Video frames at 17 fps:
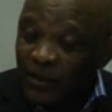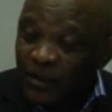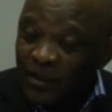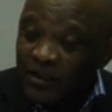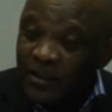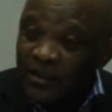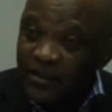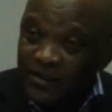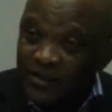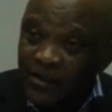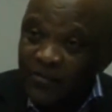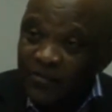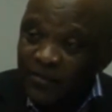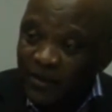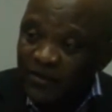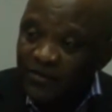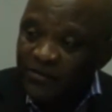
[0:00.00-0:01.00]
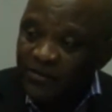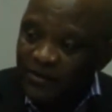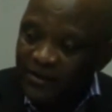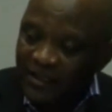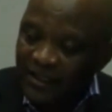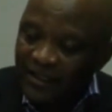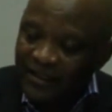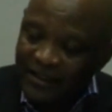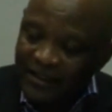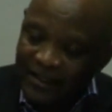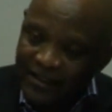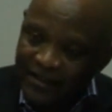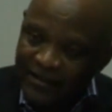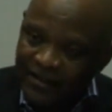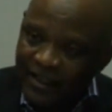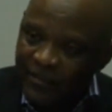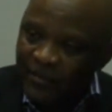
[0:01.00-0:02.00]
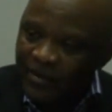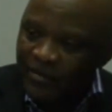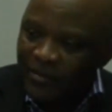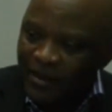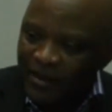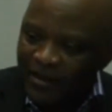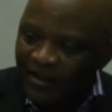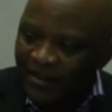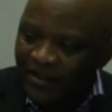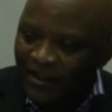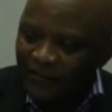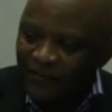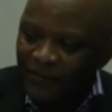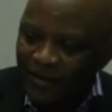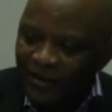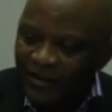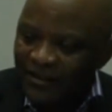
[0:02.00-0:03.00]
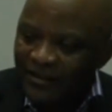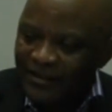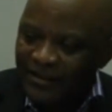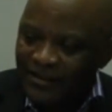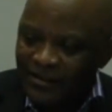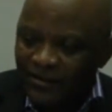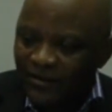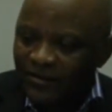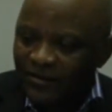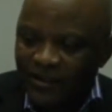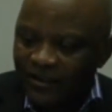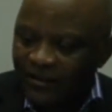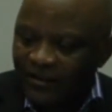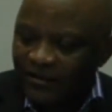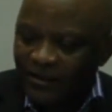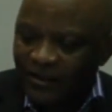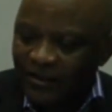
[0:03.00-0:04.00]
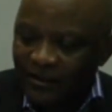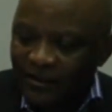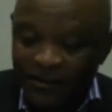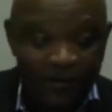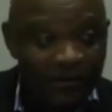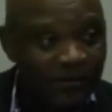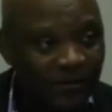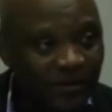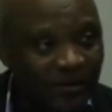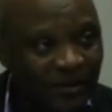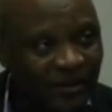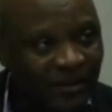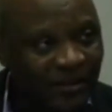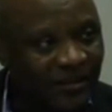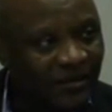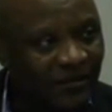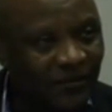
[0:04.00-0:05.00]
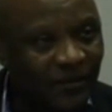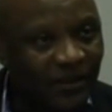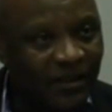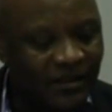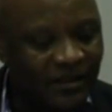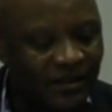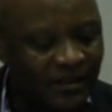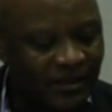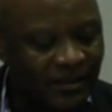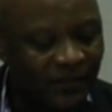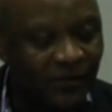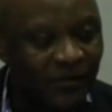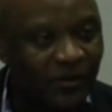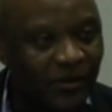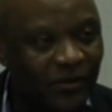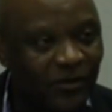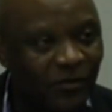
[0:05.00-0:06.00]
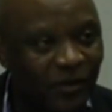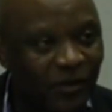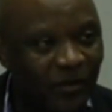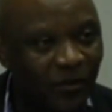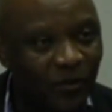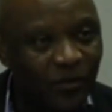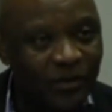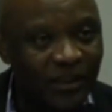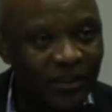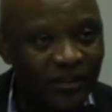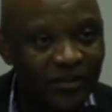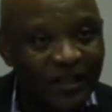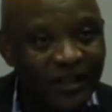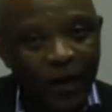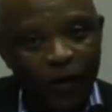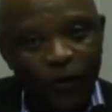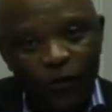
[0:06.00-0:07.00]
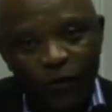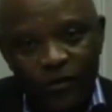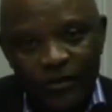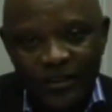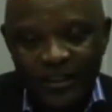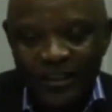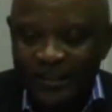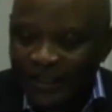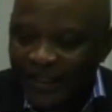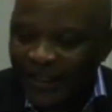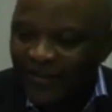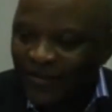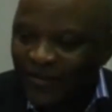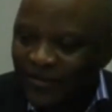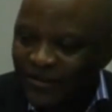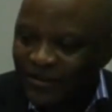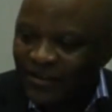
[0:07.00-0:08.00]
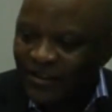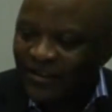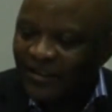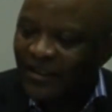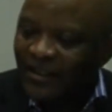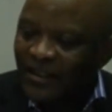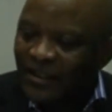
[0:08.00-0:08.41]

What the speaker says: in some countries, and again, keep in mind that Africa is not a country. It's very difficult to make projections across the entire continent.